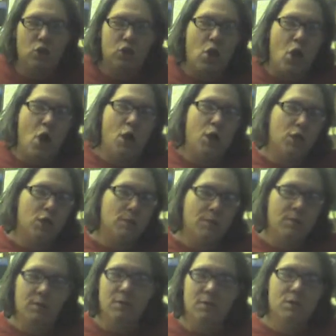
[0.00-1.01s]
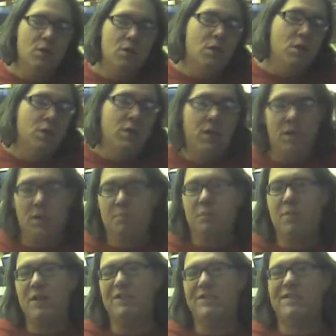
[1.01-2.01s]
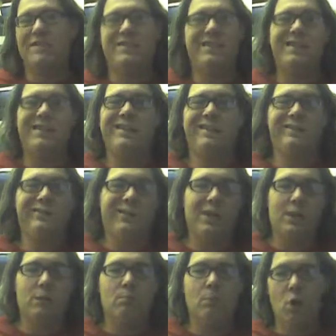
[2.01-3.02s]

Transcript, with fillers: her car, in a place that she didn't clean.